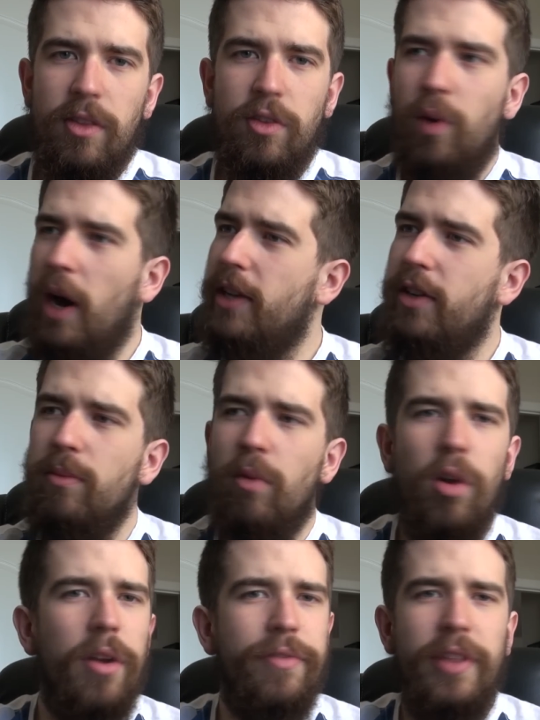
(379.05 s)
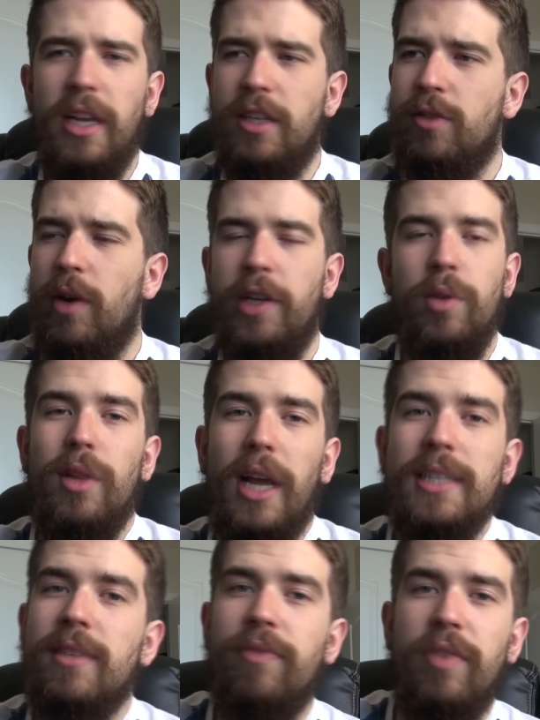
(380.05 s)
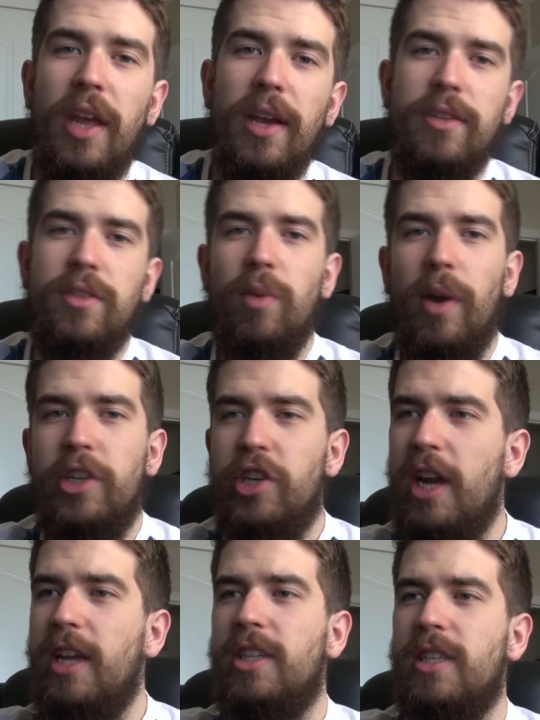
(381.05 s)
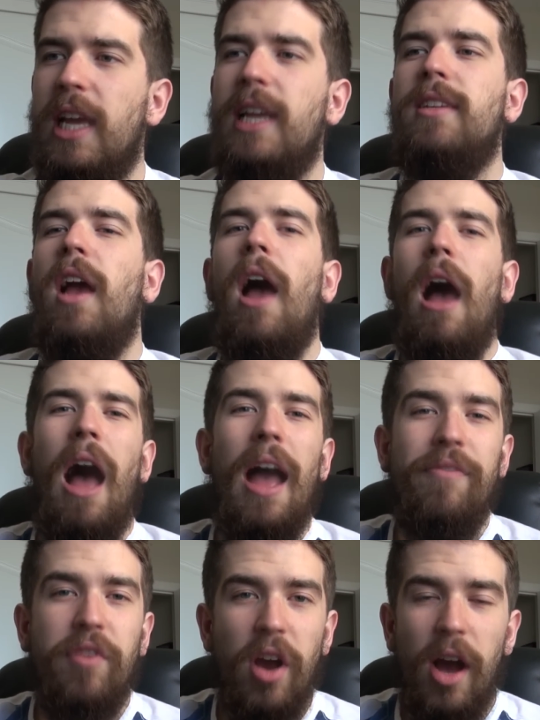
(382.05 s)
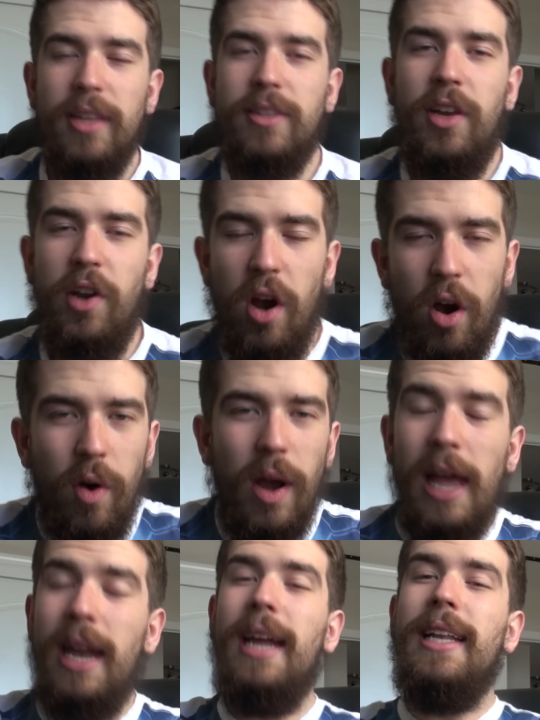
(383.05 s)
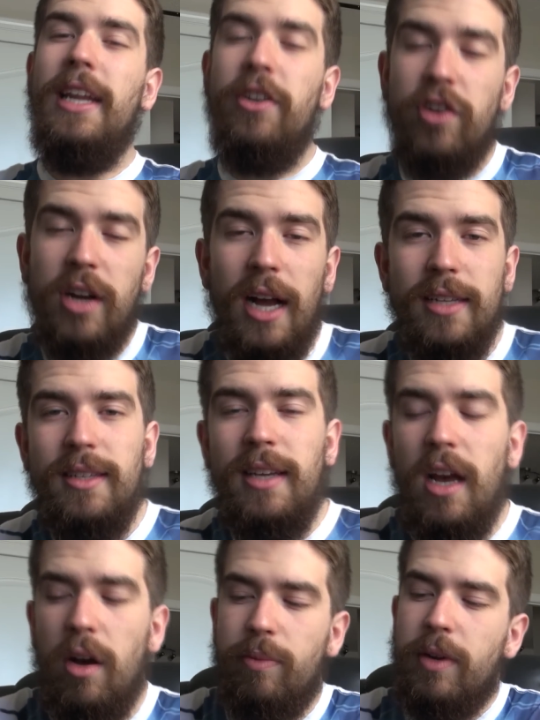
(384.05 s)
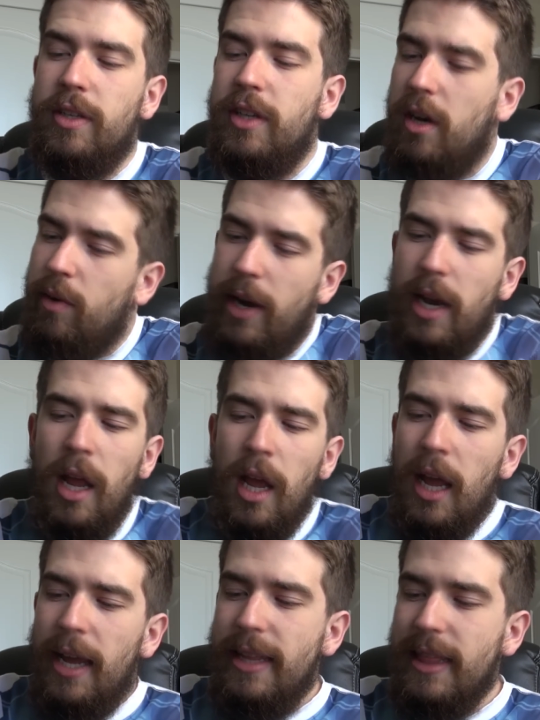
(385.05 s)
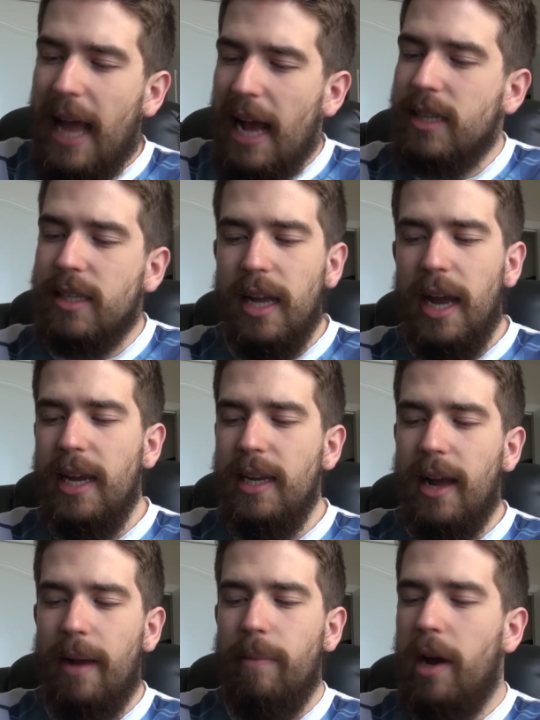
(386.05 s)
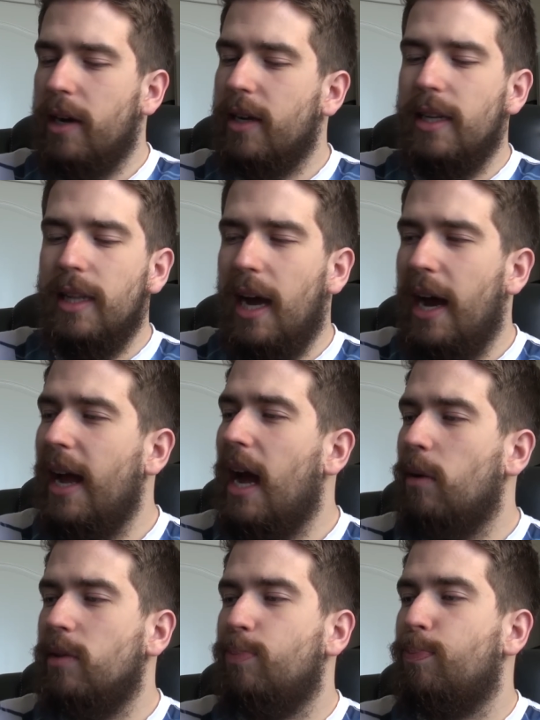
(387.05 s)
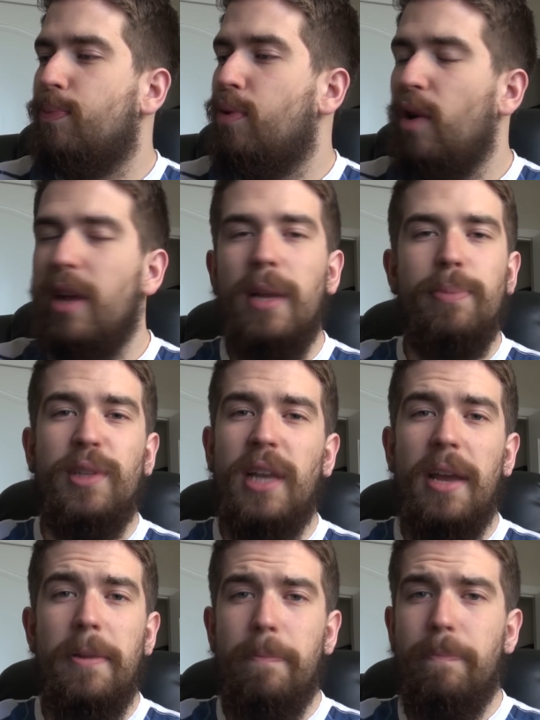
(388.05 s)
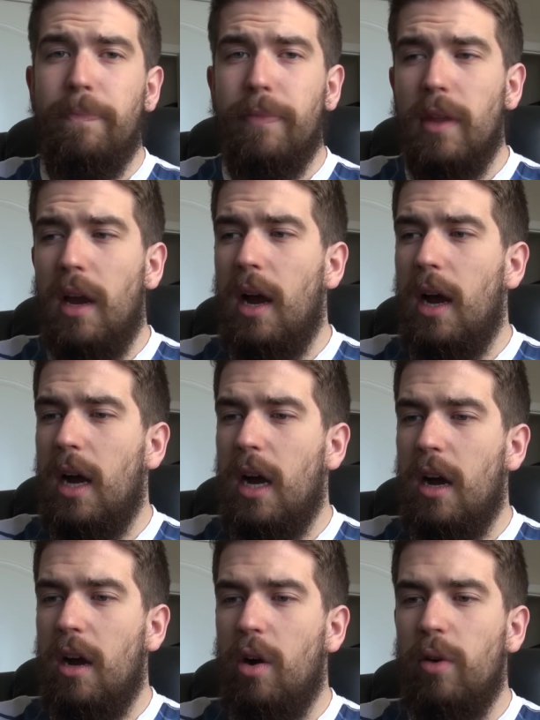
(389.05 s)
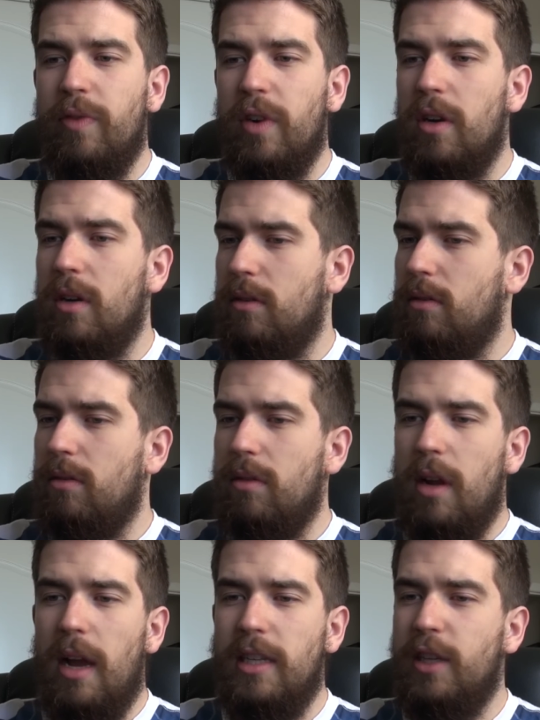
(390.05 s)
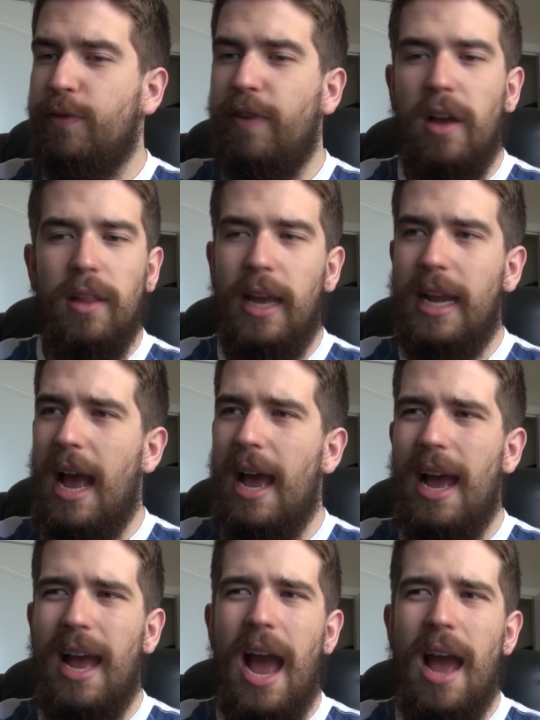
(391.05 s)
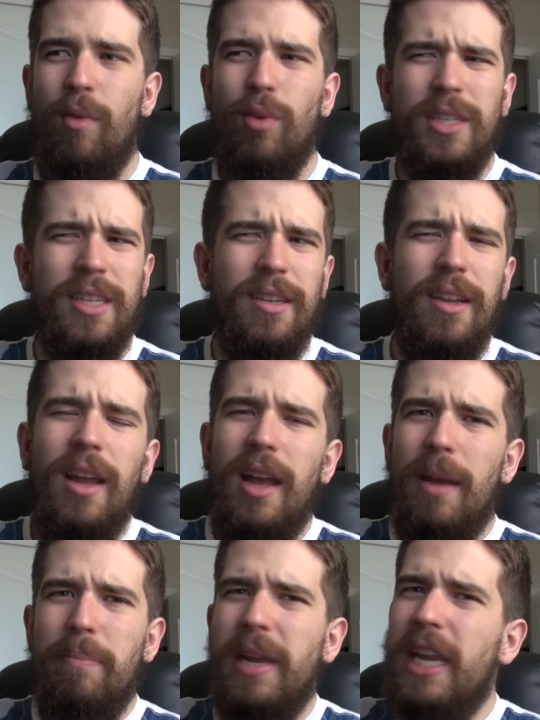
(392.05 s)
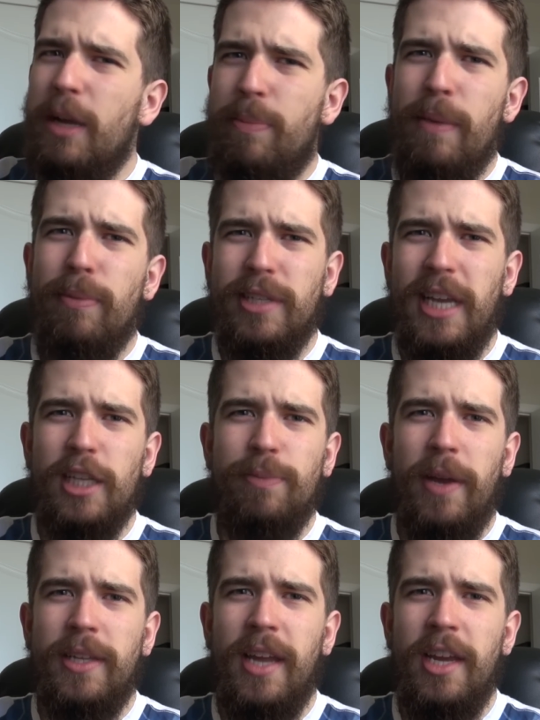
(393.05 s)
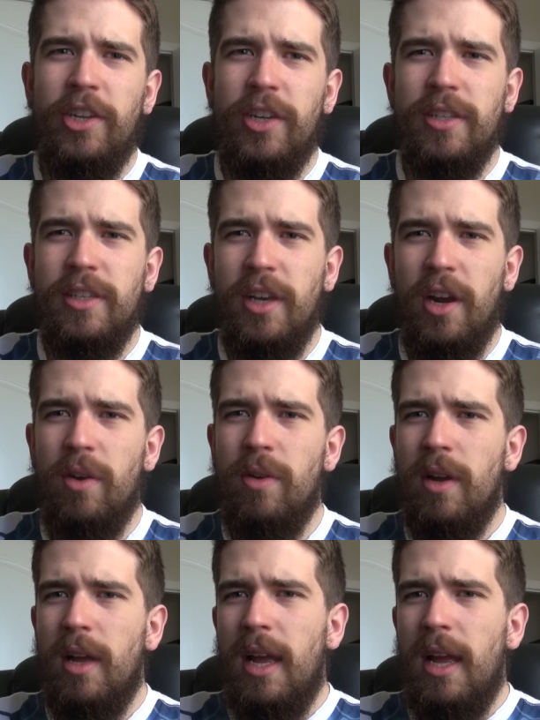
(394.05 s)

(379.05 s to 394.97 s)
Do I do more of this? Do I do less of this? Do I change this? I've got to know, and I need your guys' help. Because you know what? Last night, I'm not going to lie, I was pretty upset over... I just felt like I wasn't meeting people's expectations, you know?